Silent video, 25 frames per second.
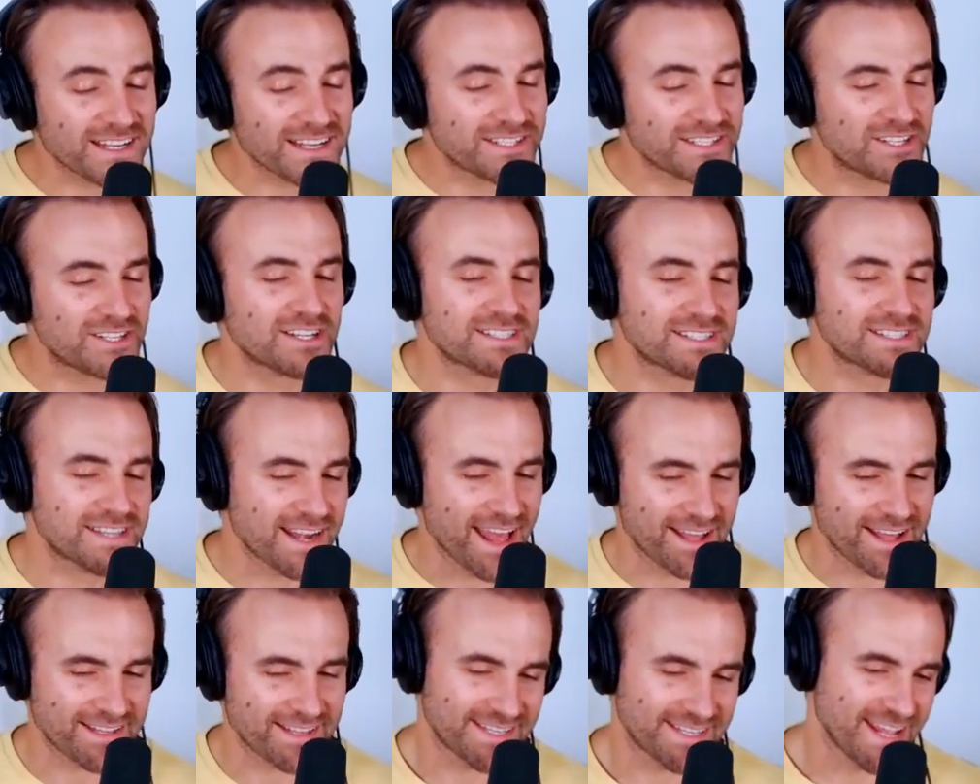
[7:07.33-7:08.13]
just
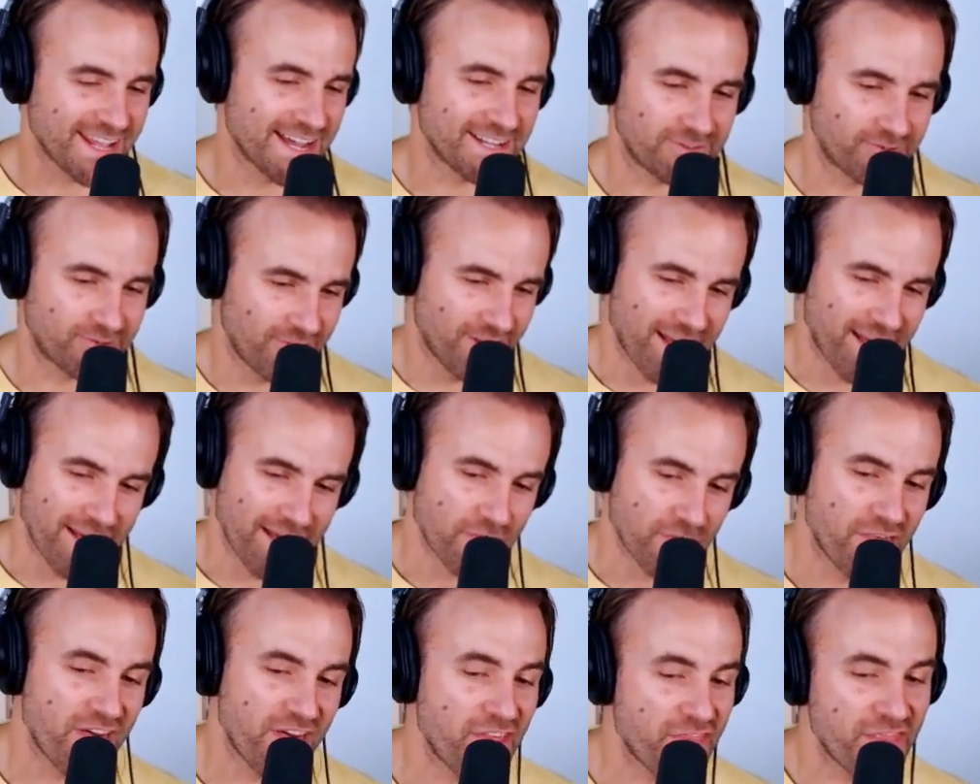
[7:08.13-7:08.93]
announced yesterday
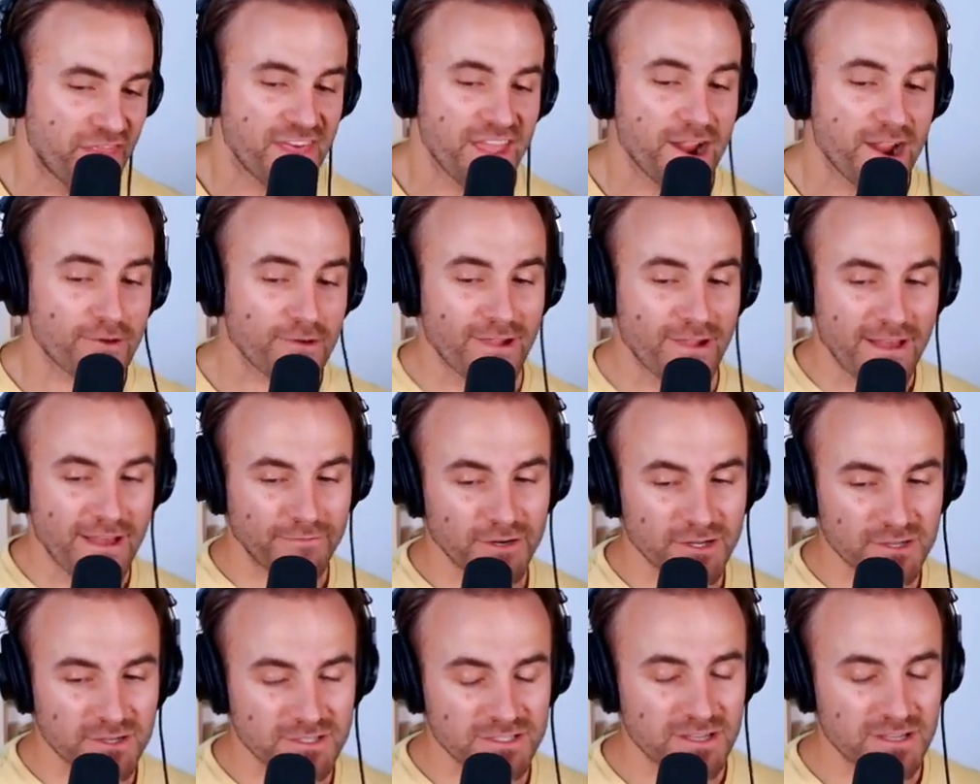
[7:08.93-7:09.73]
that their
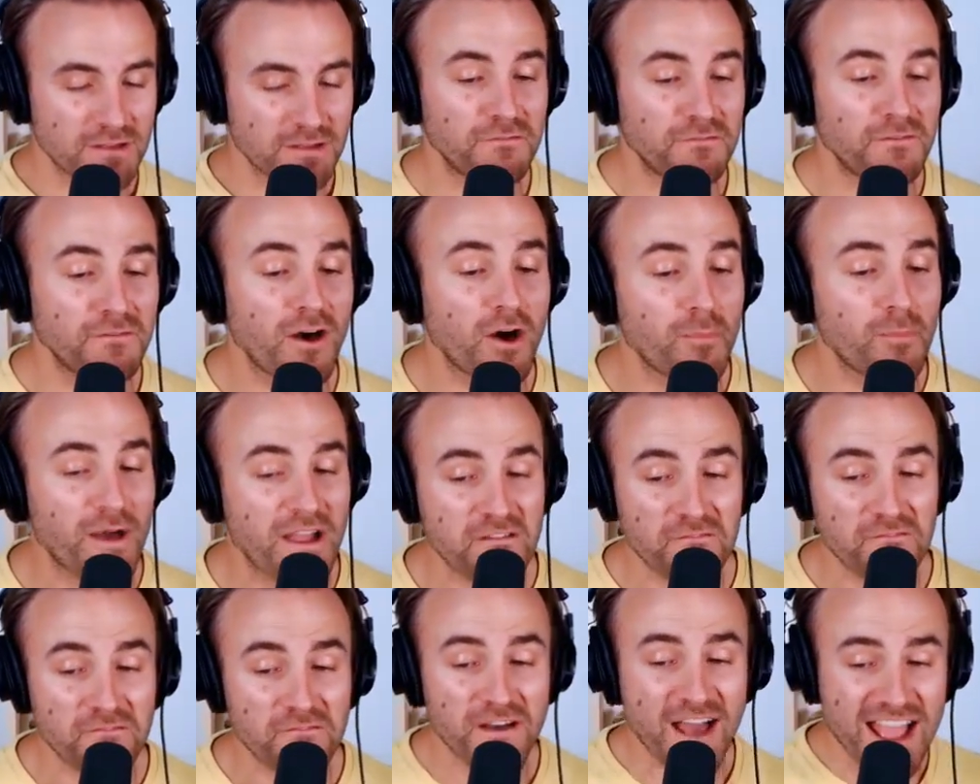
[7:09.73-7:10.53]
revenues fell by
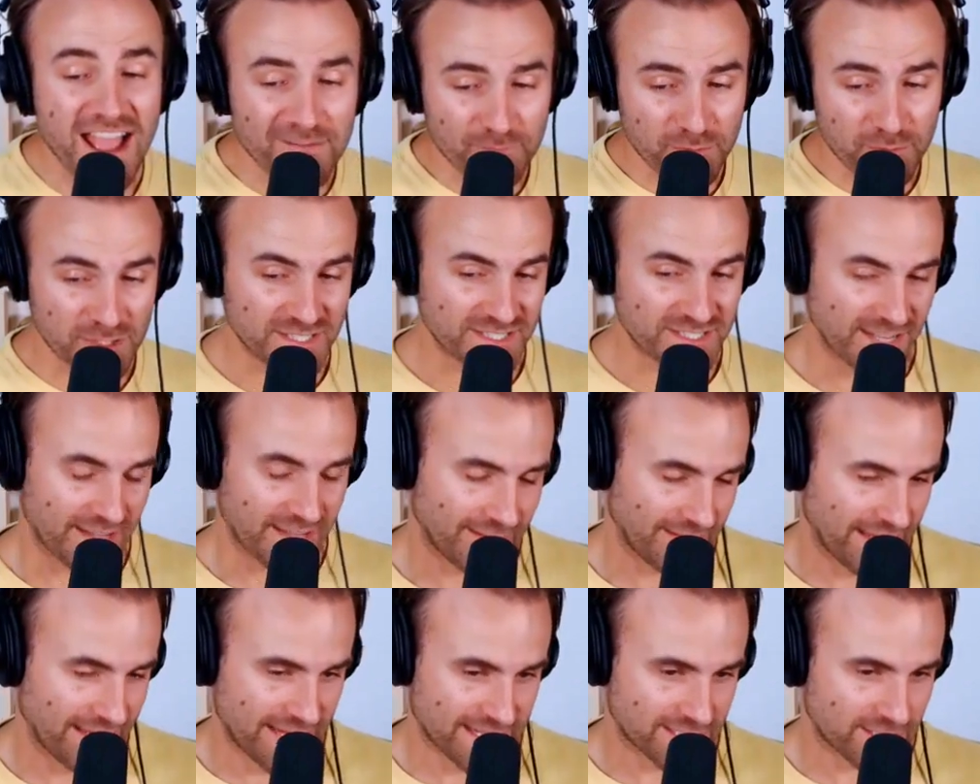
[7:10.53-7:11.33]
5%
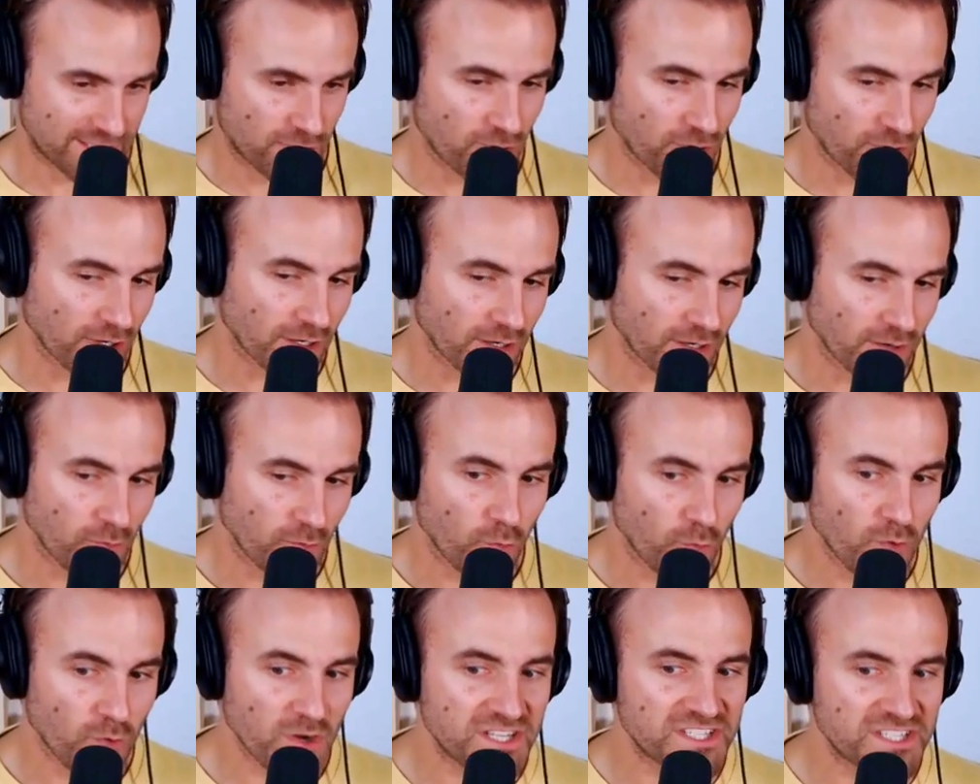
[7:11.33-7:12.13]
last quarter,
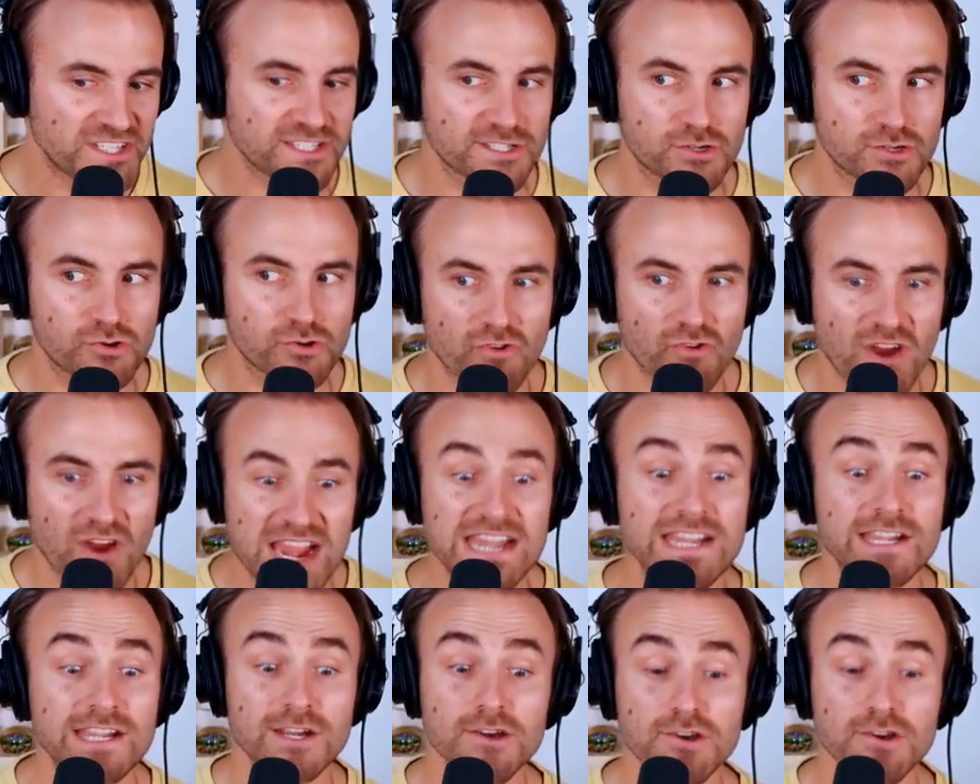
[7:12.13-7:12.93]
which is
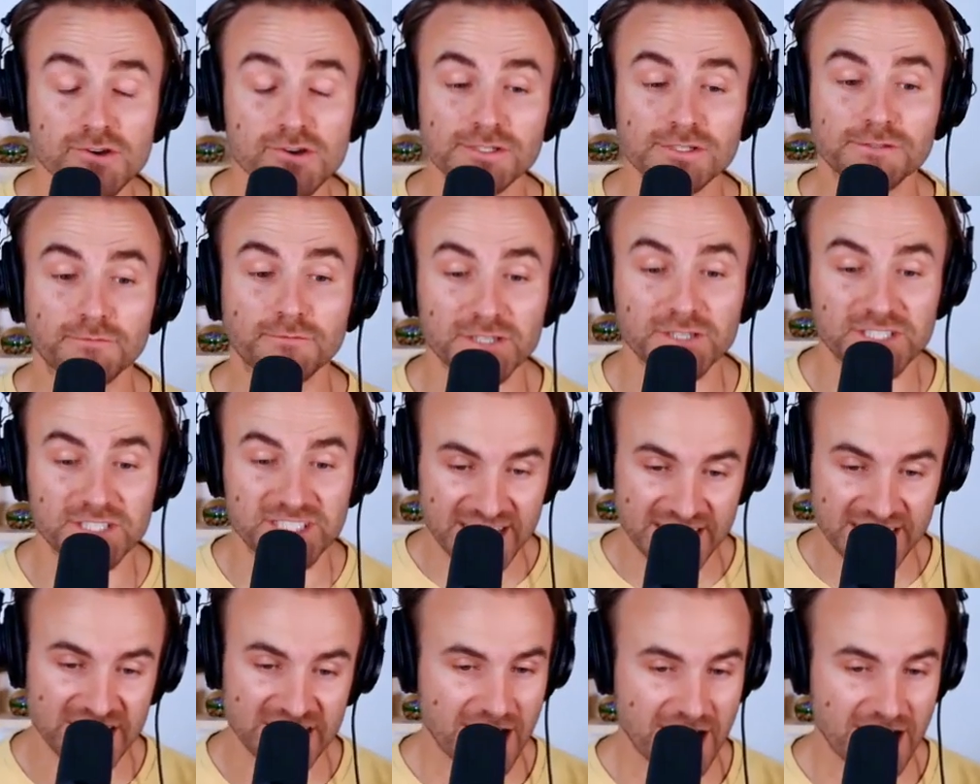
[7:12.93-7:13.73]
great news for TJ